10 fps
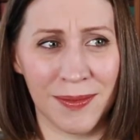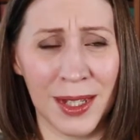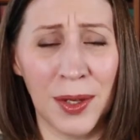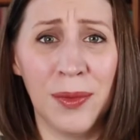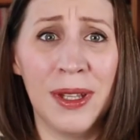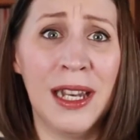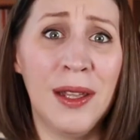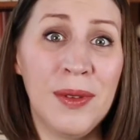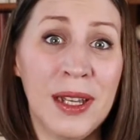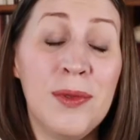I
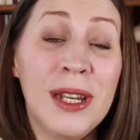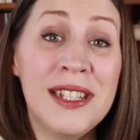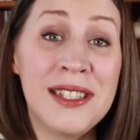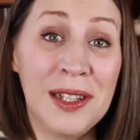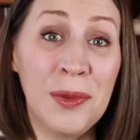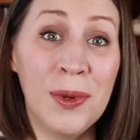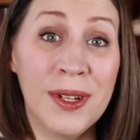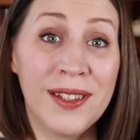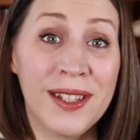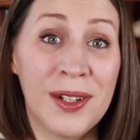really still
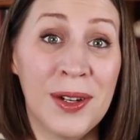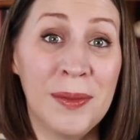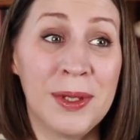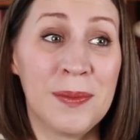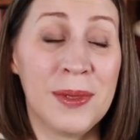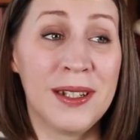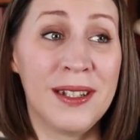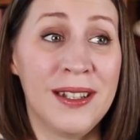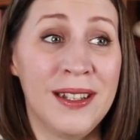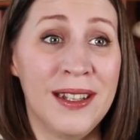want the garment, but
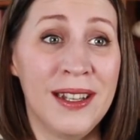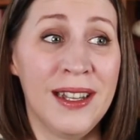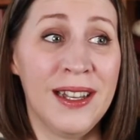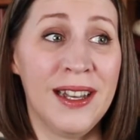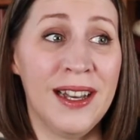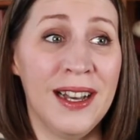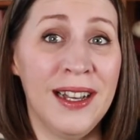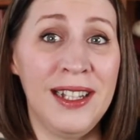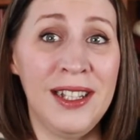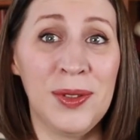
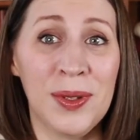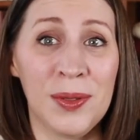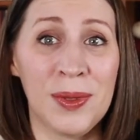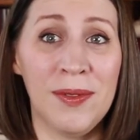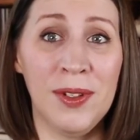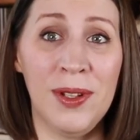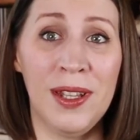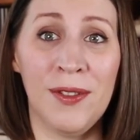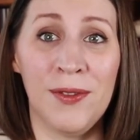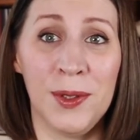I need to unravel
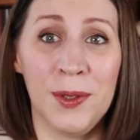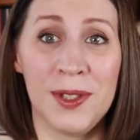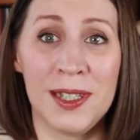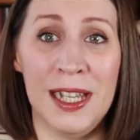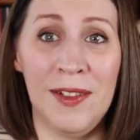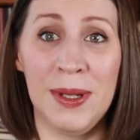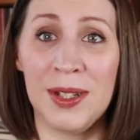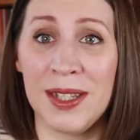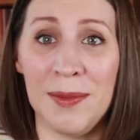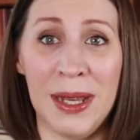a full sleeve
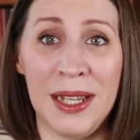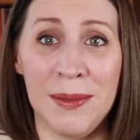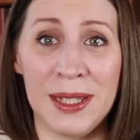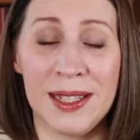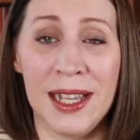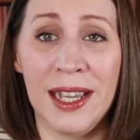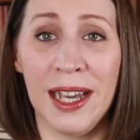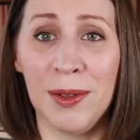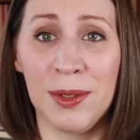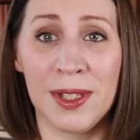because I made a mistake.
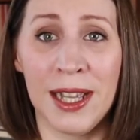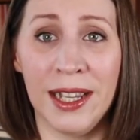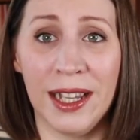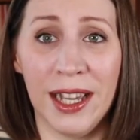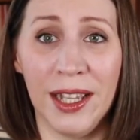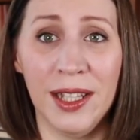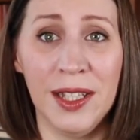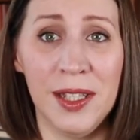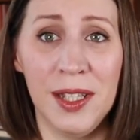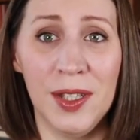I was like,
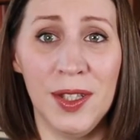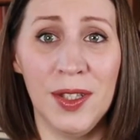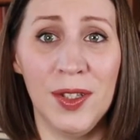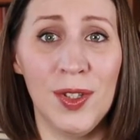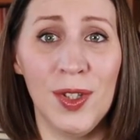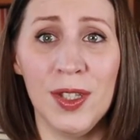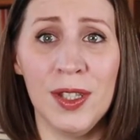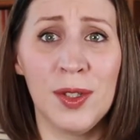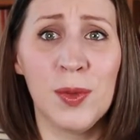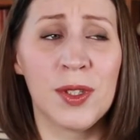
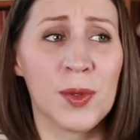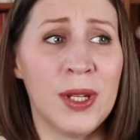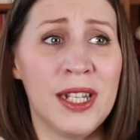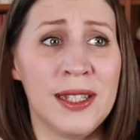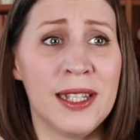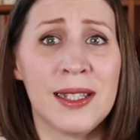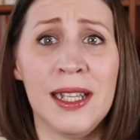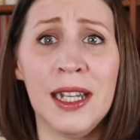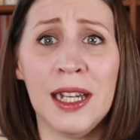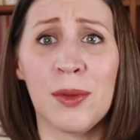this was
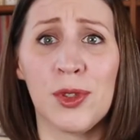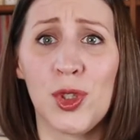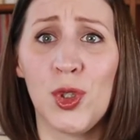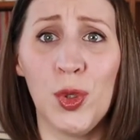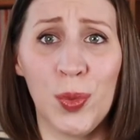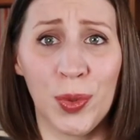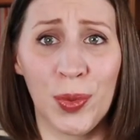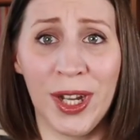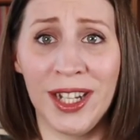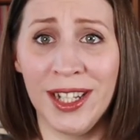2016 and I was super
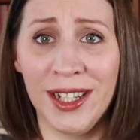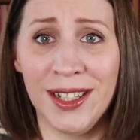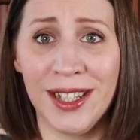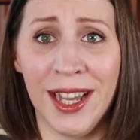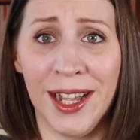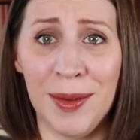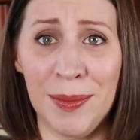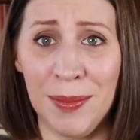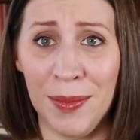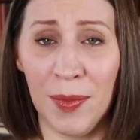pregnant, and